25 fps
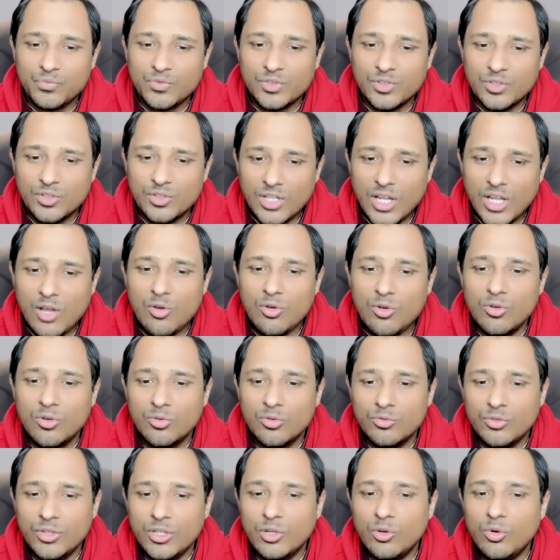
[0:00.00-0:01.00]
So now
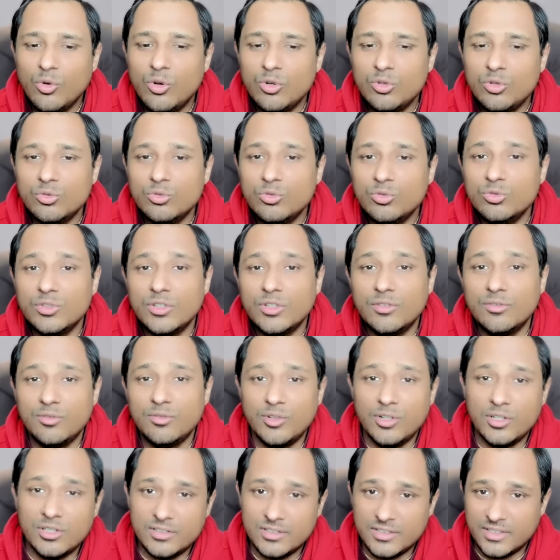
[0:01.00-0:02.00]
we go to the
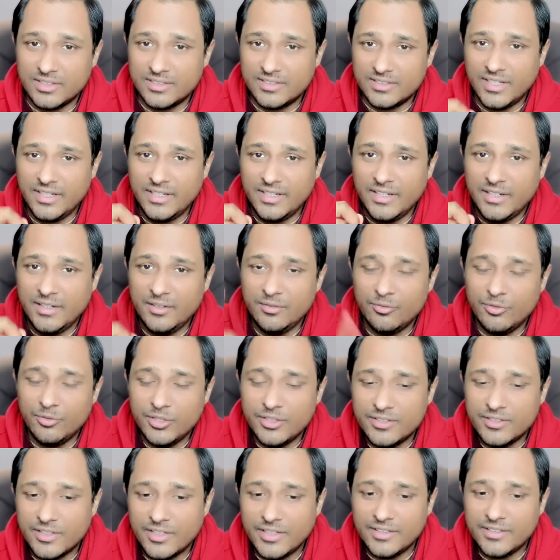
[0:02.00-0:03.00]
first ascendant,
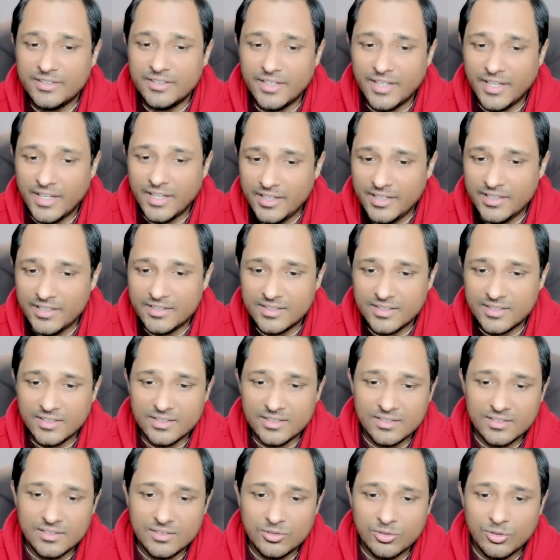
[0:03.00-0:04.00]
which is Aries.
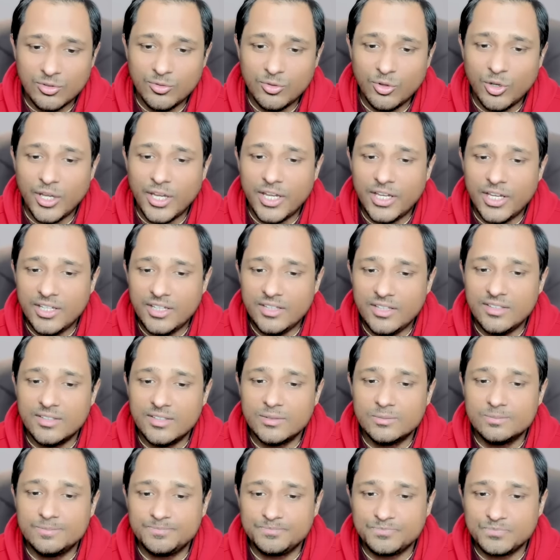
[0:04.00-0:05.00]
So for
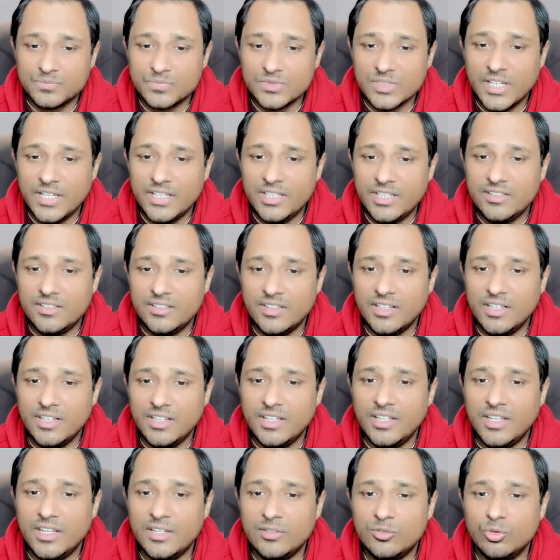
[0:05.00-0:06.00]
Aries, initially
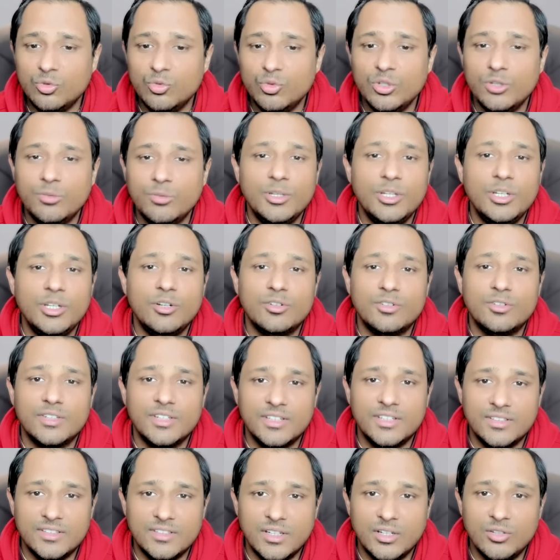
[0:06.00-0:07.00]
Ketu will be in your
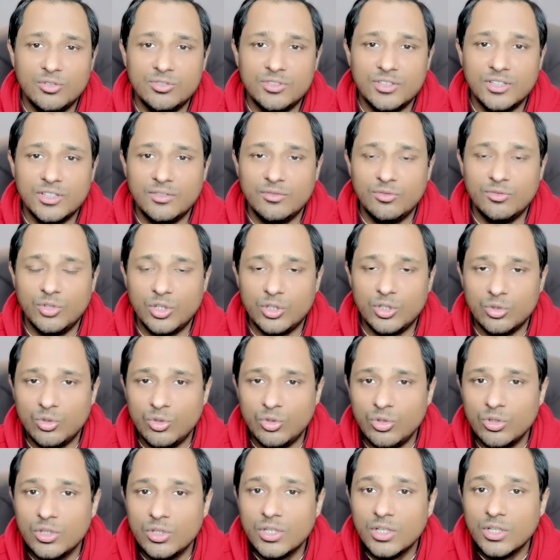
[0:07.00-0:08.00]
sixth house in
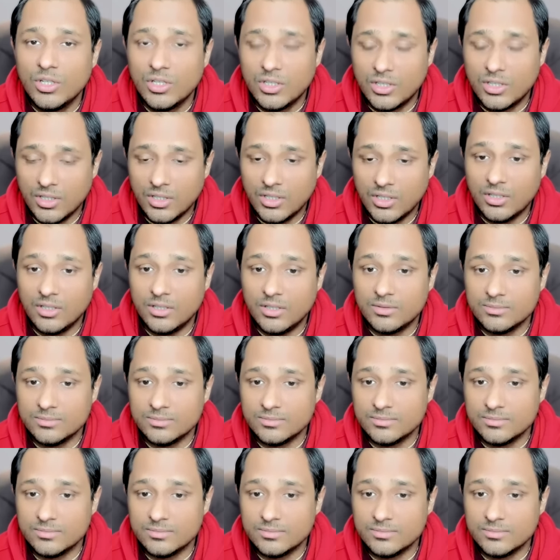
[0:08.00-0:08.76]
Virgo, uh,